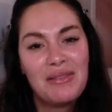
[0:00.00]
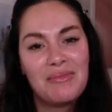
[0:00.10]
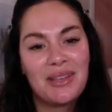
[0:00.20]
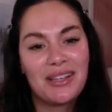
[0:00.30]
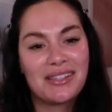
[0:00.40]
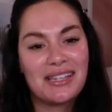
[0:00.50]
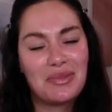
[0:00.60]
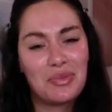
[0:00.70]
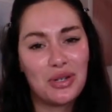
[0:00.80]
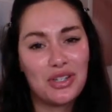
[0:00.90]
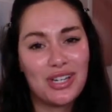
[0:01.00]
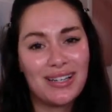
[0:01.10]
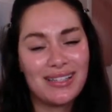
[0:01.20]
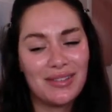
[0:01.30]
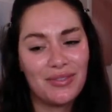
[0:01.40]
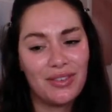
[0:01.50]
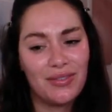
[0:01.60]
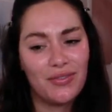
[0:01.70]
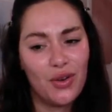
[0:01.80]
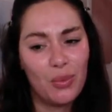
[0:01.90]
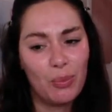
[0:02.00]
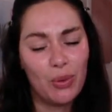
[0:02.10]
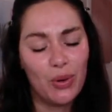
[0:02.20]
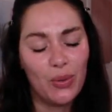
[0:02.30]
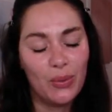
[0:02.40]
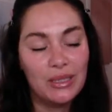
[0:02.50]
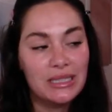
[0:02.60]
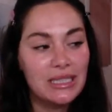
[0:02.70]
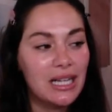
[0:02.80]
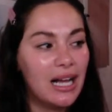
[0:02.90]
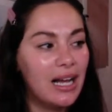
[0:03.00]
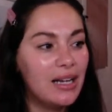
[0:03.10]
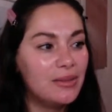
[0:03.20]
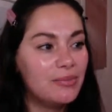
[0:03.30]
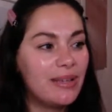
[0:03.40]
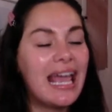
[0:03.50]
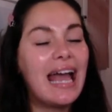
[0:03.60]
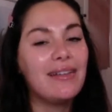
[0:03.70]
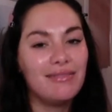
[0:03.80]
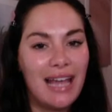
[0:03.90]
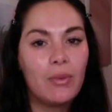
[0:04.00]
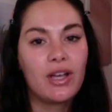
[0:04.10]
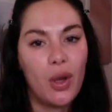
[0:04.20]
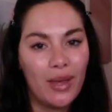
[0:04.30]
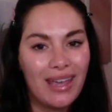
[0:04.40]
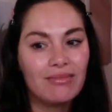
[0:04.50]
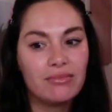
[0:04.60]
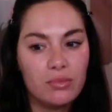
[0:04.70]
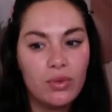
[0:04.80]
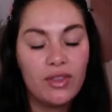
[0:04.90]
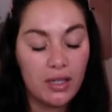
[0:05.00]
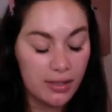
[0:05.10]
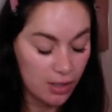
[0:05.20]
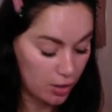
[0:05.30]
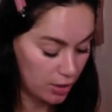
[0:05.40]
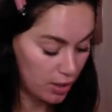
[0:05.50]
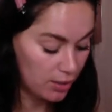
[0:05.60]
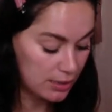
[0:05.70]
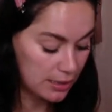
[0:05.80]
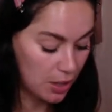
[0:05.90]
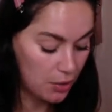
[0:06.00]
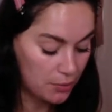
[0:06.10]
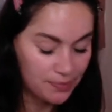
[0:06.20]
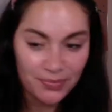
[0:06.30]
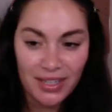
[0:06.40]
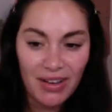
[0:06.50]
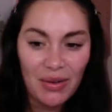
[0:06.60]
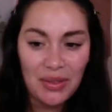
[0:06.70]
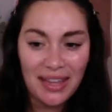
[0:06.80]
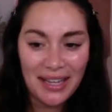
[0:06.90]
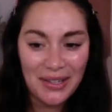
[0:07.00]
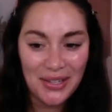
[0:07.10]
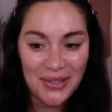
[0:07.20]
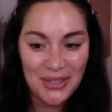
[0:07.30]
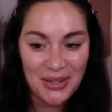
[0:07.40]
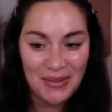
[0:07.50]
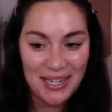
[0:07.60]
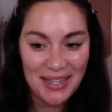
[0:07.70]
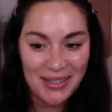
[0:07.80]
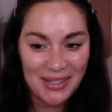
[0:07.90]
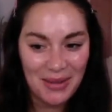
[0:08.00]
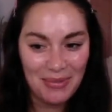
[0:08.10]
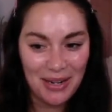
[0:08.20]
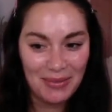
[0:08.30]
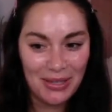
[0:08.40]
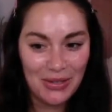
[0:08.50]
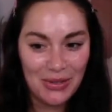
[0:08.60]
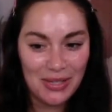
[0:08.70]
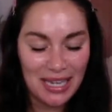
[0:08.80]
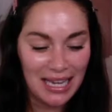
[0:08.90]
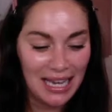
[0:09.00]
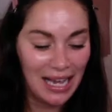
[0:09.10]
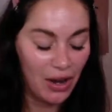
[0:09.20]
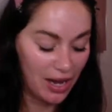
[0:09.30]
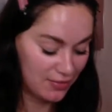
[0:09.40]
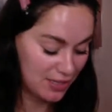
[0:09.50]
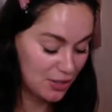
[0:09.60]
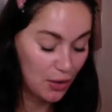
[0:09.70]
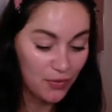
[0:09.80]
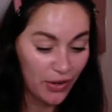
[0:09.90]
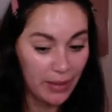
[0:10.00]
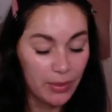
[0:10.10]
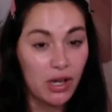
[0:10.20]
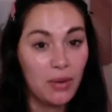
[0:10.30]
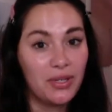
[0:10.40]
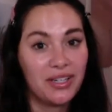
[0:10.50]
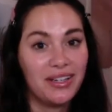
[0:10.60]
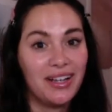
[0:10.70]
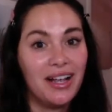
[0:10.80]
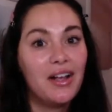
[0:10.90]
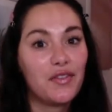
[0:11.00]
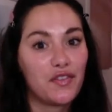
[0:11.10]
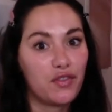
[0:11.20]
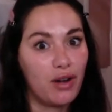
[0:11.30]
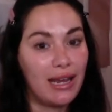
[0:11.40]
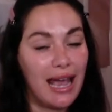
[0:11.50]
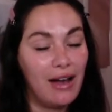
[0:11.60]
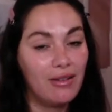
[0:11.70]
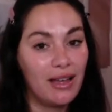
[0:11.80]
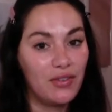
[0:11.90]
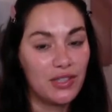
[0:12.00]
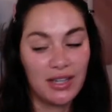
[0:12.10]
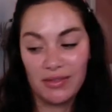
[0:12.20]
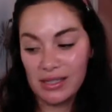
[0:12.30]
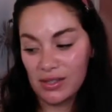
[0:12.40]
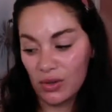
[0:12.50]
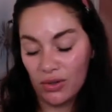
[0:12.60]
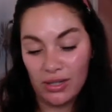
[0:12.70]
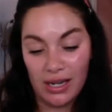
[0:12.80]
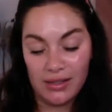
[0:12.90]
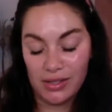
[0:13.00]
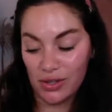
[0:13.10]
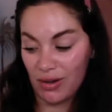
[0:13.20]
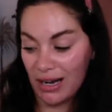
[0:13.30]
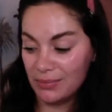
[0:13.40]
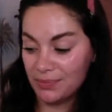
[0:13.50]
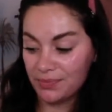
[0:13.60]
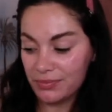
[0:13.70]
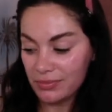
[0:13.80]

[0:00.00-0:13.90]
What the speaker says: Because I didn't want to jinx it for the football. But yeah, now we're going in with the lasagna. So, oh, thank you, Joanna. So proud when you do skincare lives. It's so funny because I would freak out if I'd done this on Instagram.